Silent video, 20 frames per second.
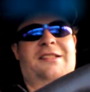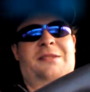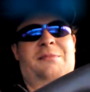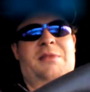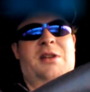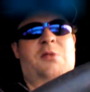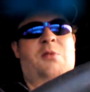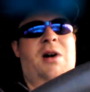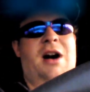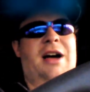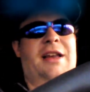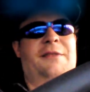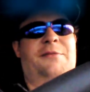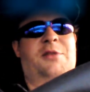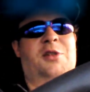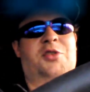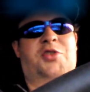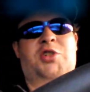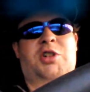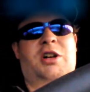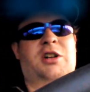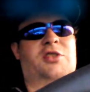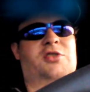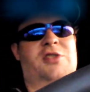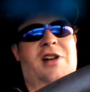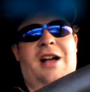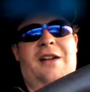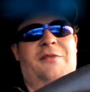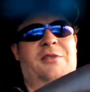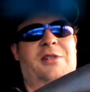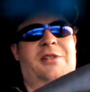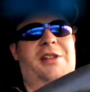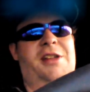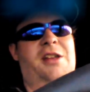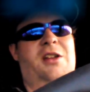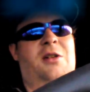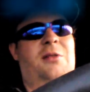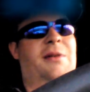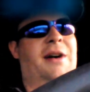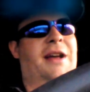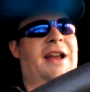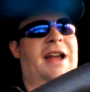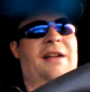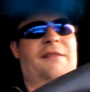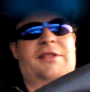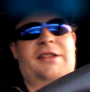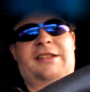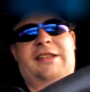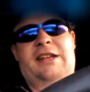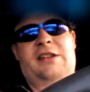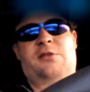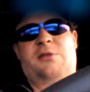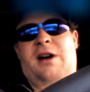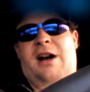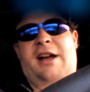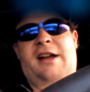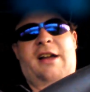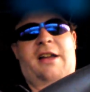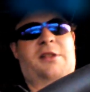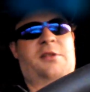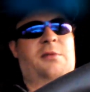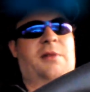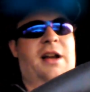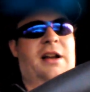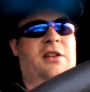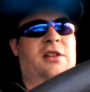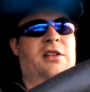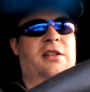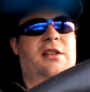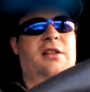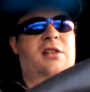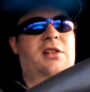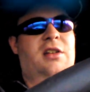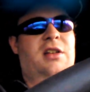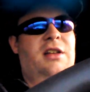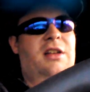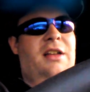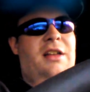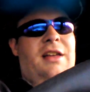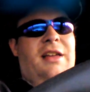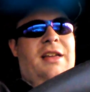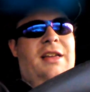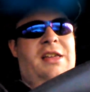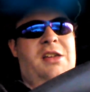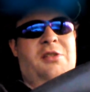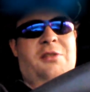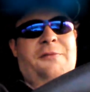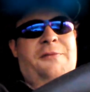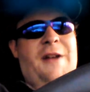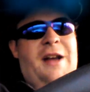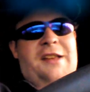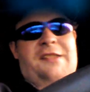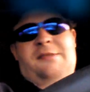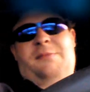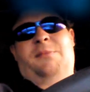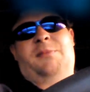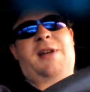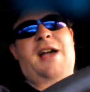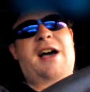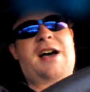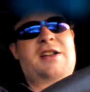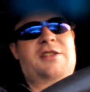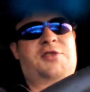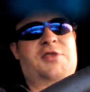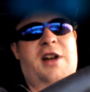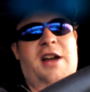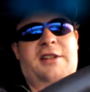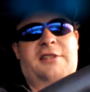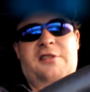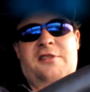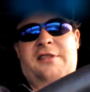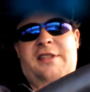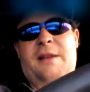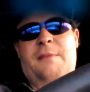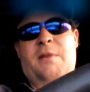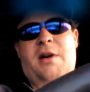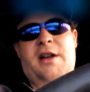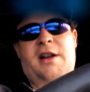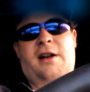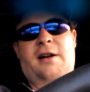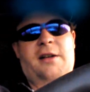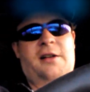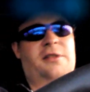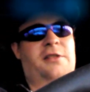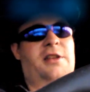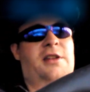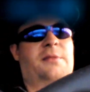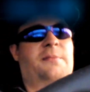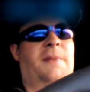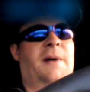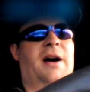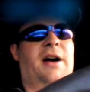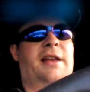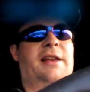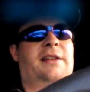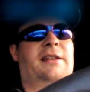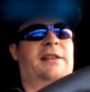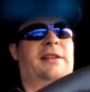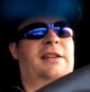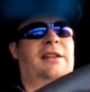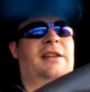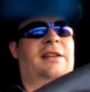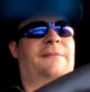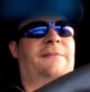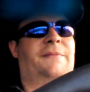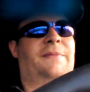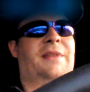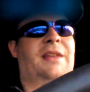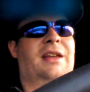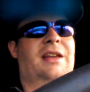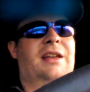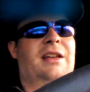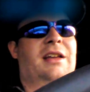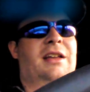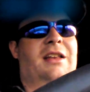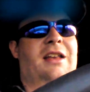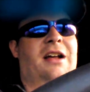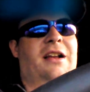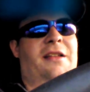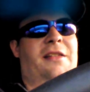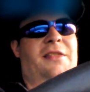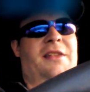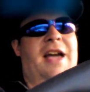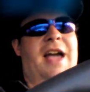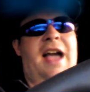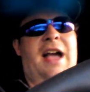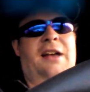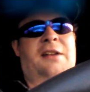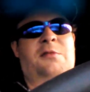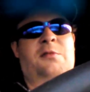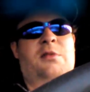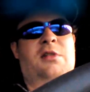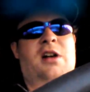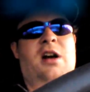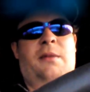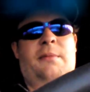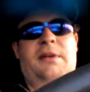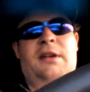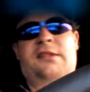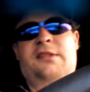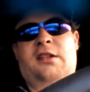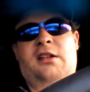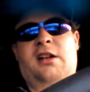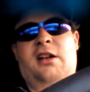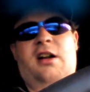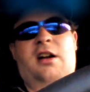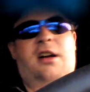something you want. If you're a truck driver, you don't want to have a DUI on your record. You can find some contractors that might hire you, but none of the actual companies are going to